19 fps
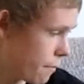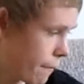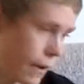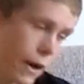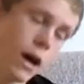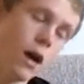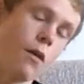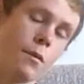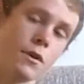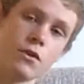But
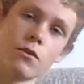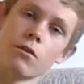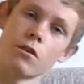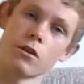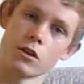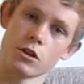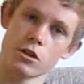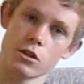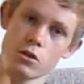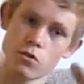I'll be doing
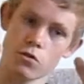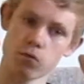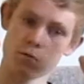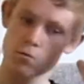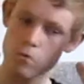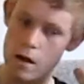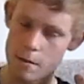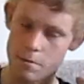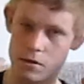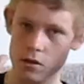a
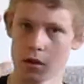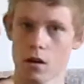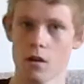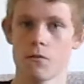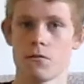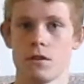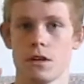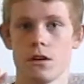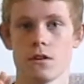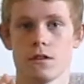crap ton
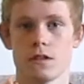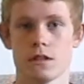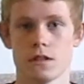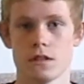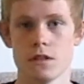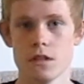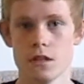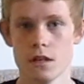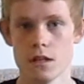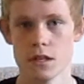of videos
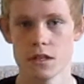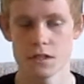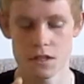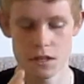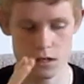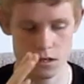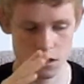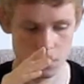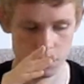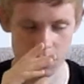this year. This
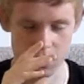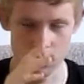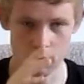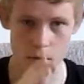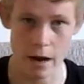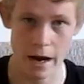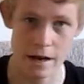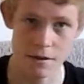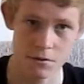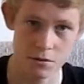year is going to be
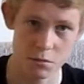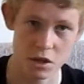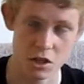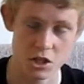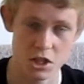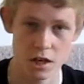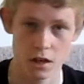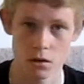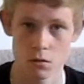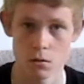great for my
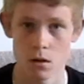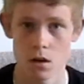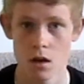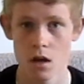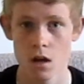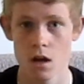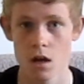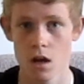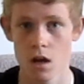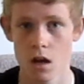channel.
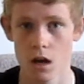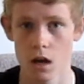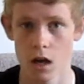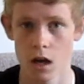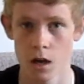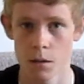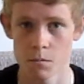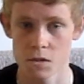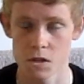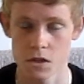
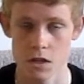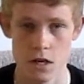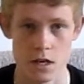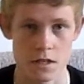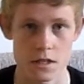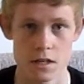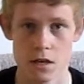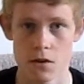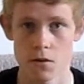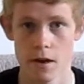So yeah,
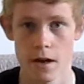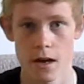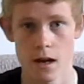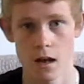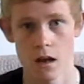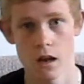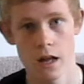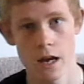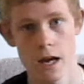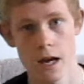stick
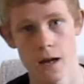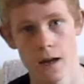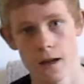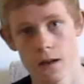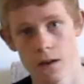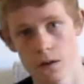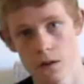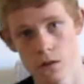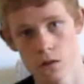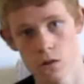around
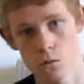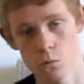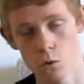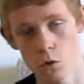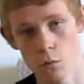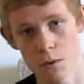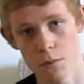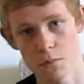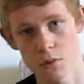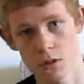and you
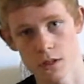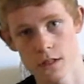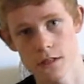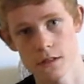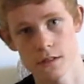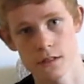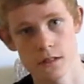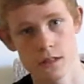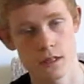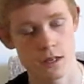will be
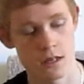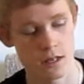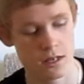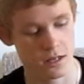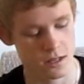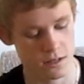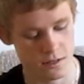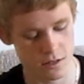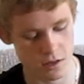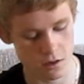pleased.
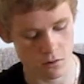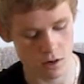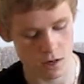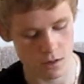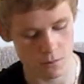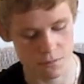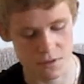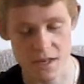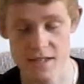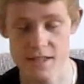
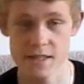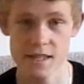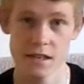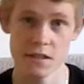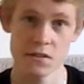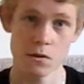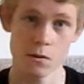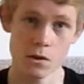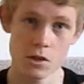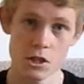So yes,
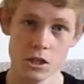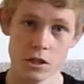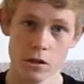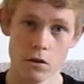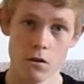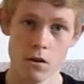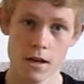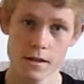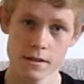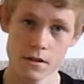thanks for watching,
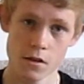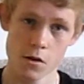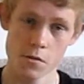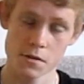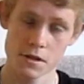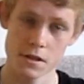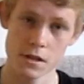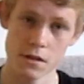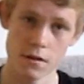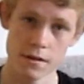guys. Hope
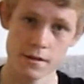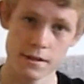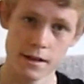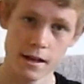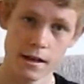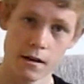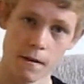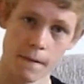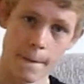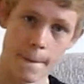to see you guys
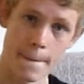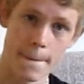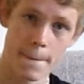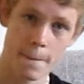later.